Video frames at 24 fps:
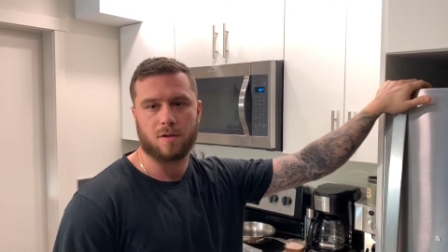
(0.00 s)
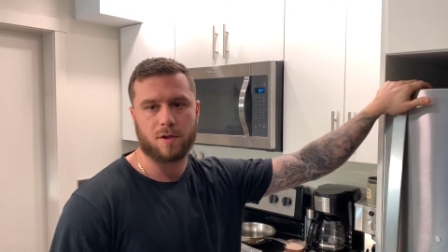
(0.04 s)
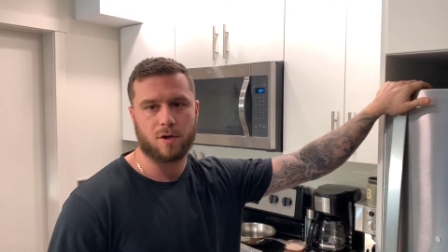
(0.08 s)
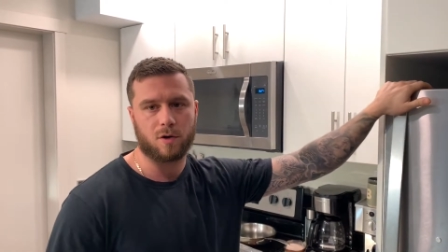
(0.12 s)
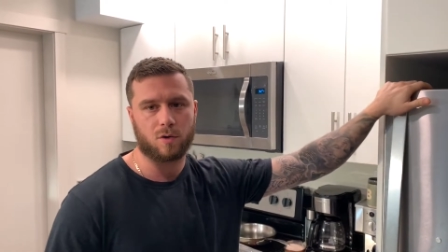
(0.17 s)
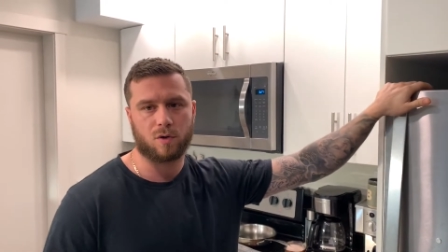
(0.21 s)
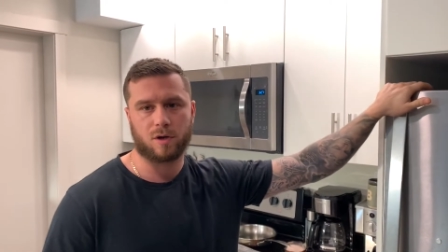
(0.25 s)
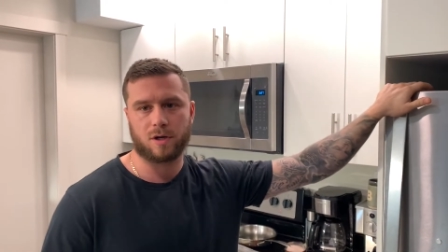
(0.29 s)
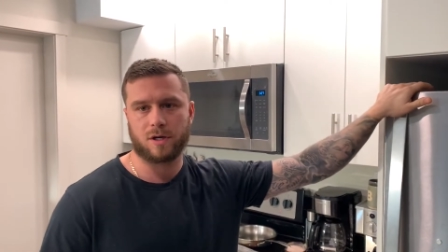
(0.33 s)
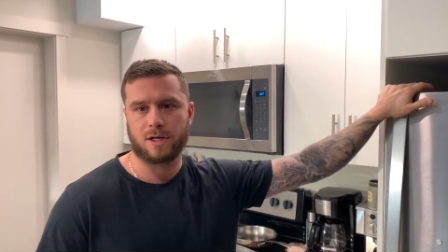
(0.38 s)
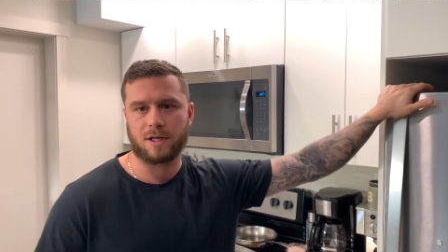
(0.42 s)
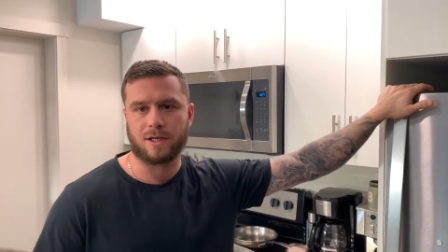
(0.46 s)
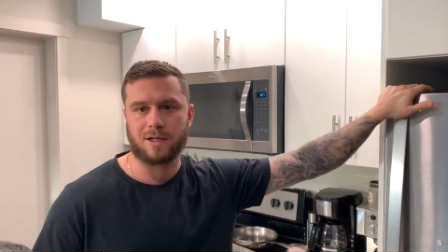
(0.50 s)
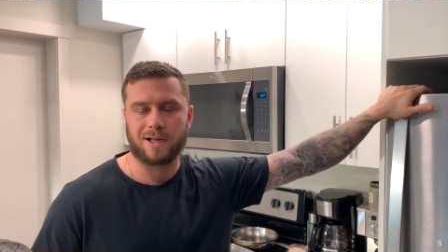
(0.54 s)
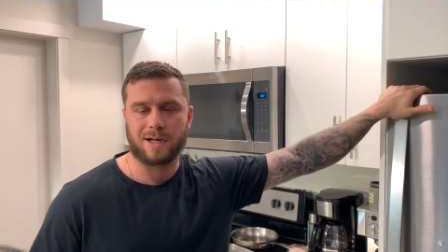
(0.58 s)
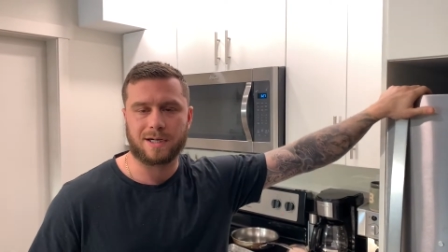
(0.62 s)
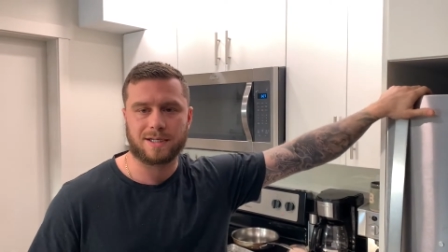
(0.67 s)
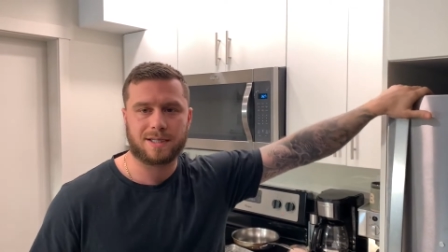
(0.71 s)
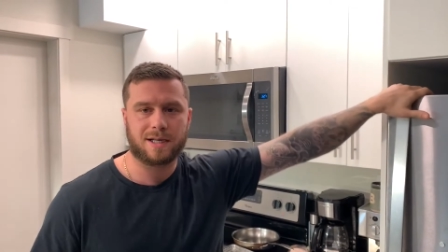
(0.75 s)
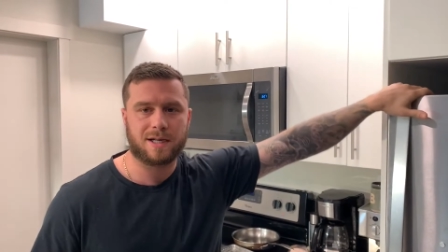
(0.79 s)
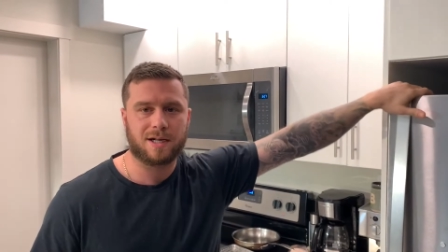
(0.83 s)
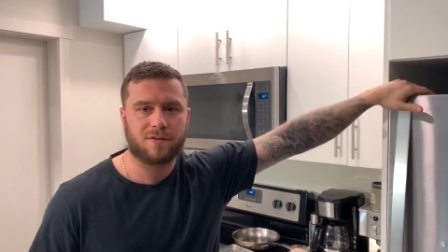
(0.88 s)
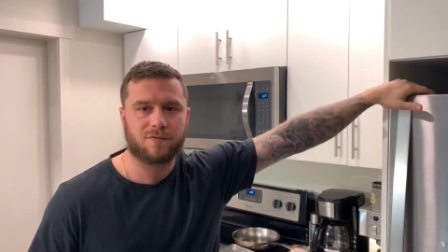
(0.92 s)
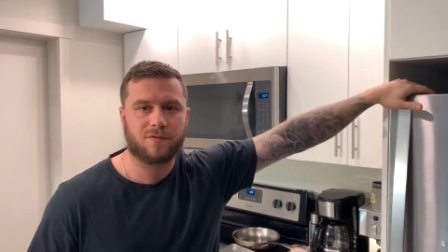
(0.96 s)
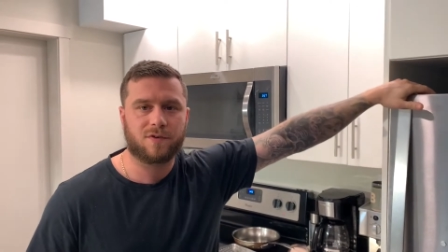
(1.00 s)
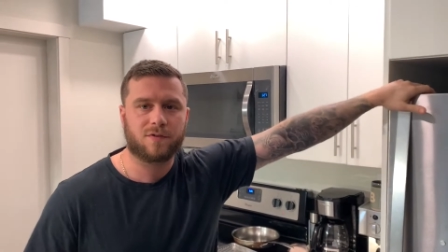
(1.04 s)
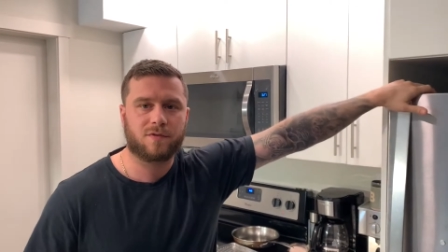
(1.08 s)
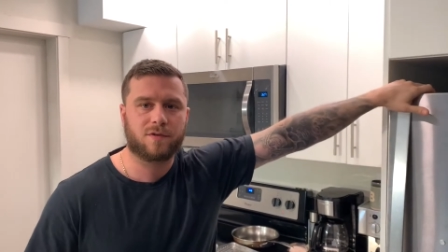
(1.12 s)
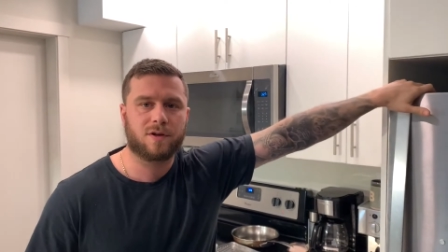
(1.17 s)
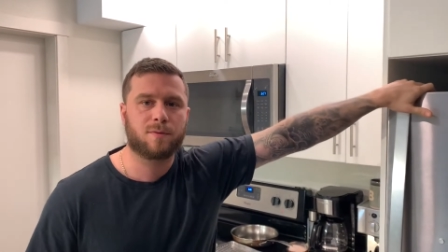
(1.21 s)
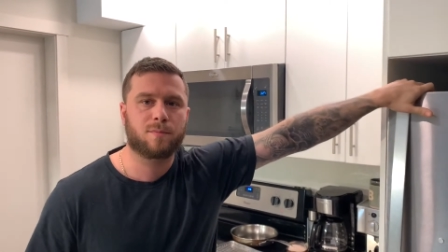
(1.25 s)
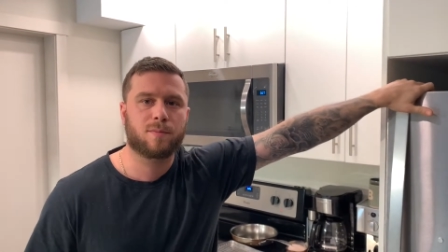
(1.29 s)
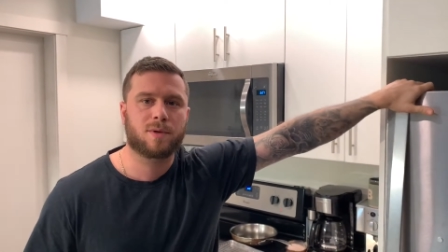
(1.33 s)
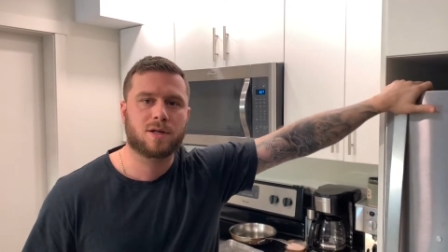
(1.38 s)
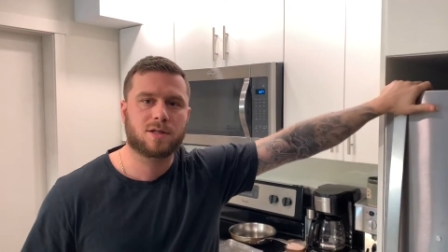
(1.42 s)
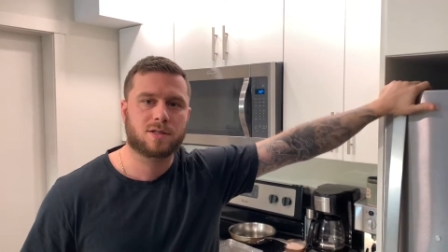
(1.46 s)
they only need like 10 to
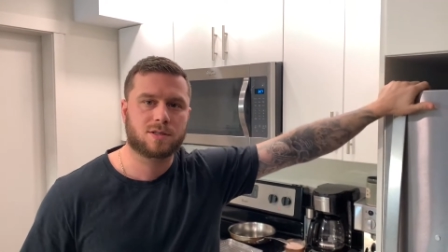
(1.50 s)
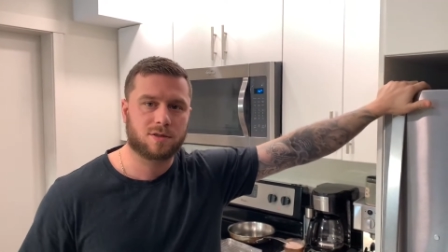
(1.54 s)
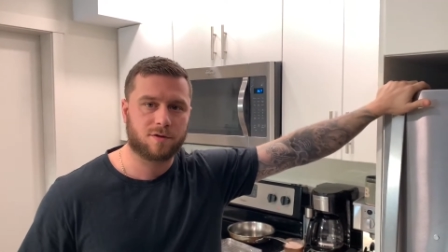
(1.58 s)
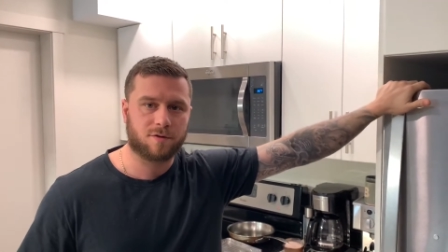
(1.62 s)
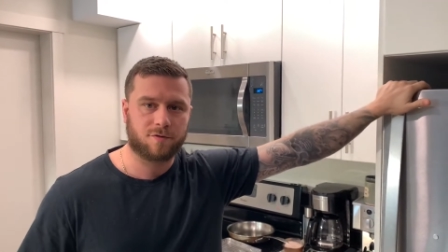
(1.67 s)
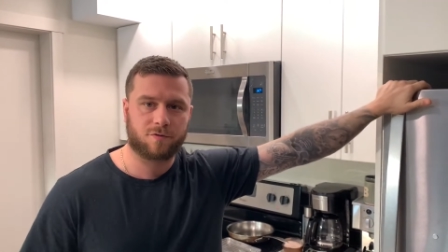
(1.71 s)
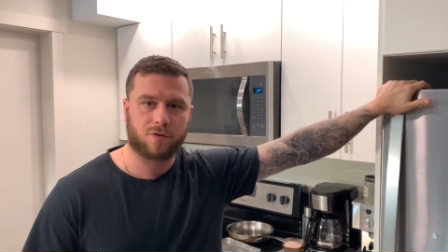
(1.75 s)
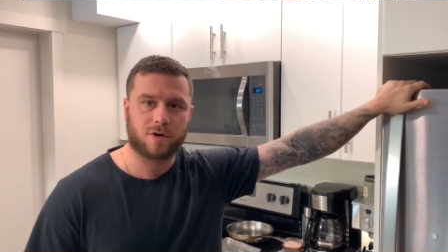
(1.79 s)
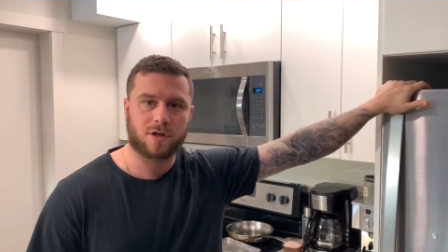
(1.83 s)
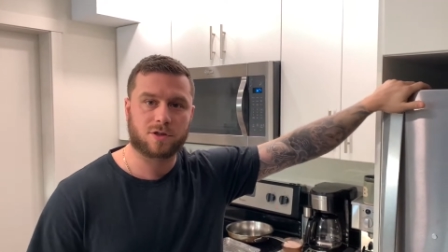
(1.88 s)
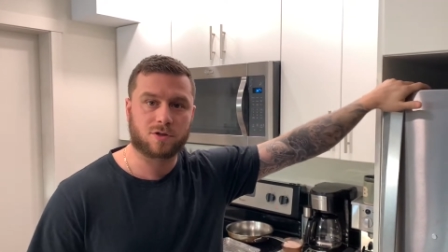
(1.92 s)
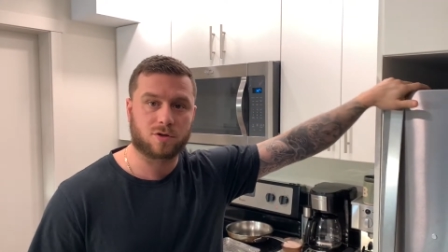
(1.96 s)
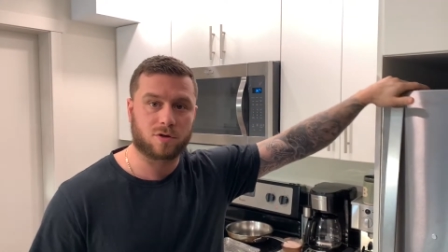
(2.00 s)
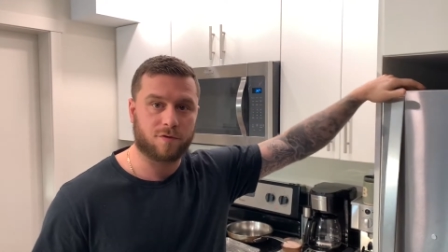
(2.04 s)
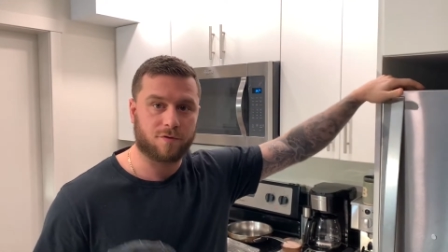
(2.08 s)
15 minutes in the freezer